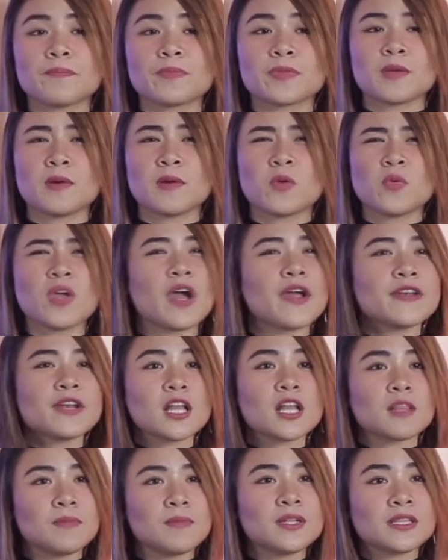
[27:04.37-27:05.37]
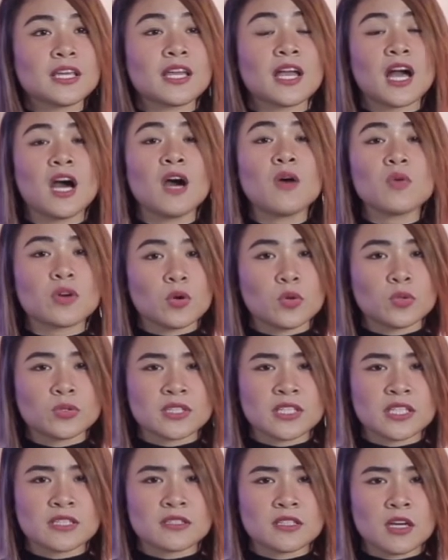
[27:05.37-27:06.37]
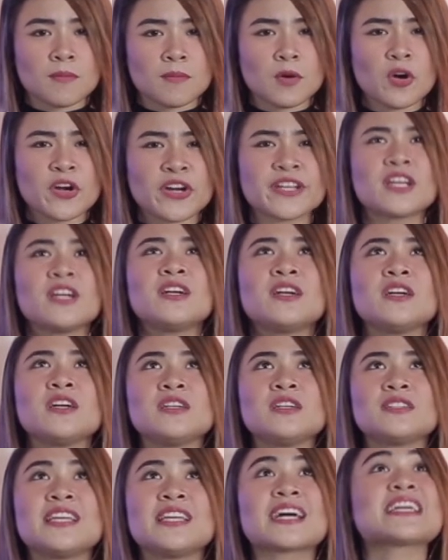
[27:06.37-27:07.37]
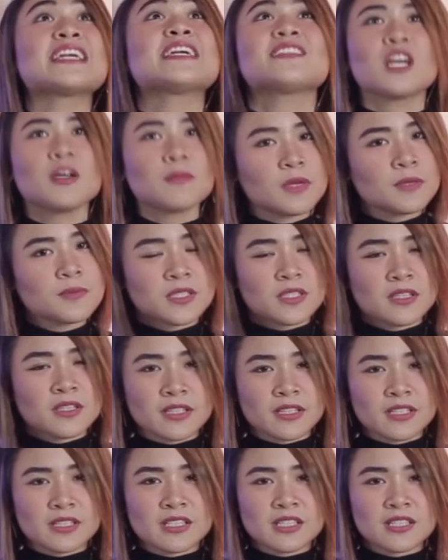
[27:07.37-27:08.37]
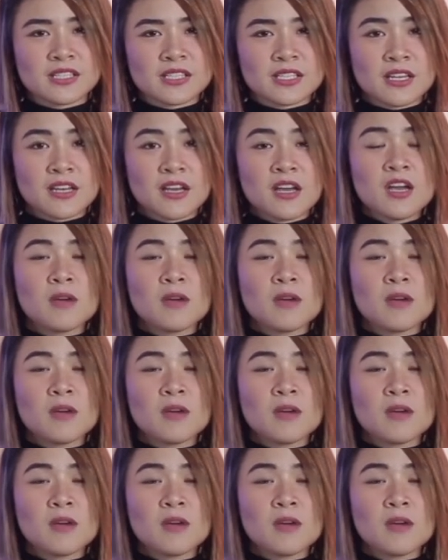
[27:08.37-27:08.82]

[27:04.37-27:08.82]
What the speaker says: Diba? We are not building our own kingdom or the kingdom of CRCC,